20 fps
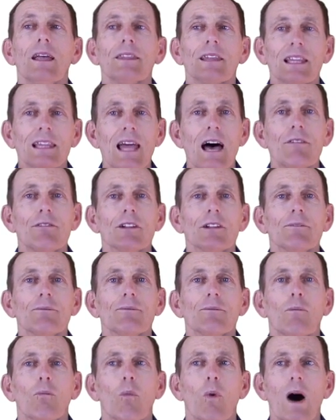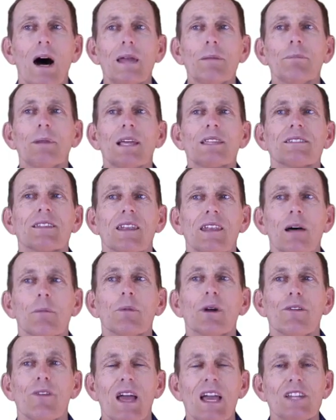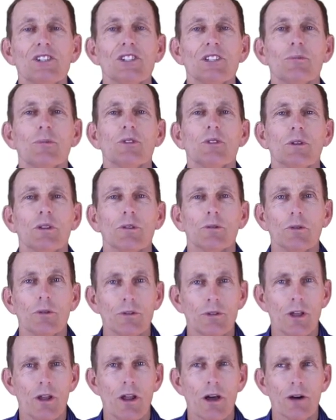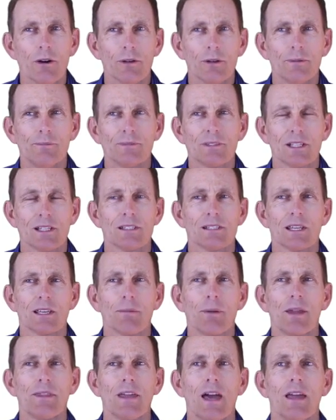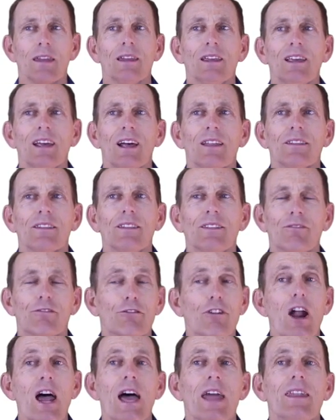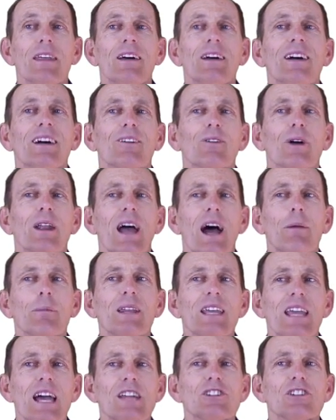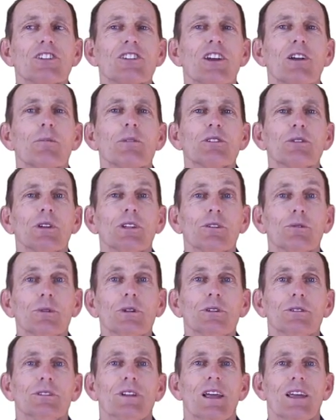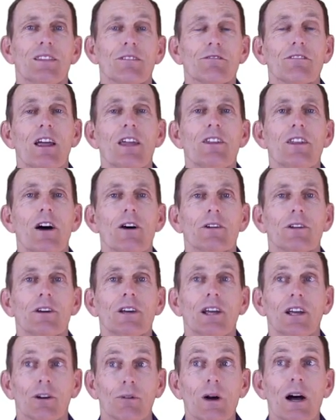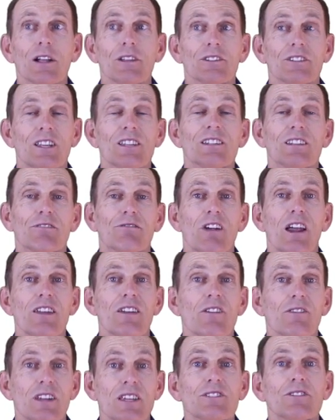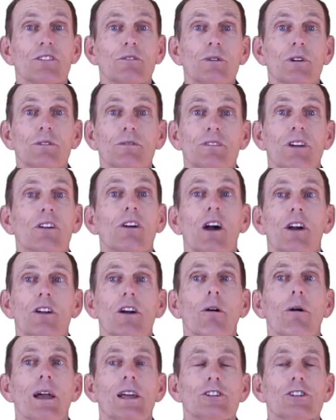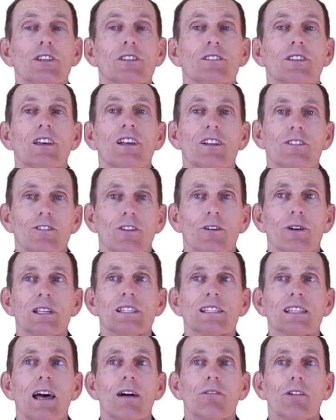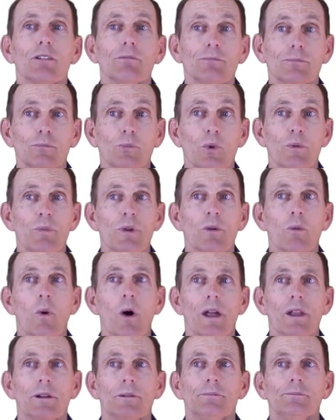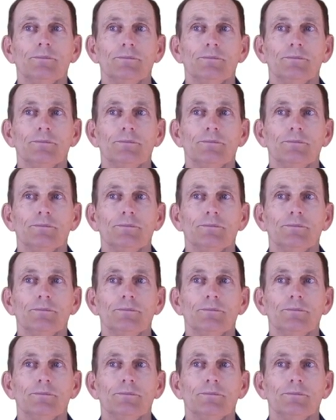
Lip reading: The level, 1 plus the number of edges between the root and the node. So let's think about that. Fred, how many edges there between the root and the Fred node? Well, since the Fred node is the root, there are no edges. So its level would be 1.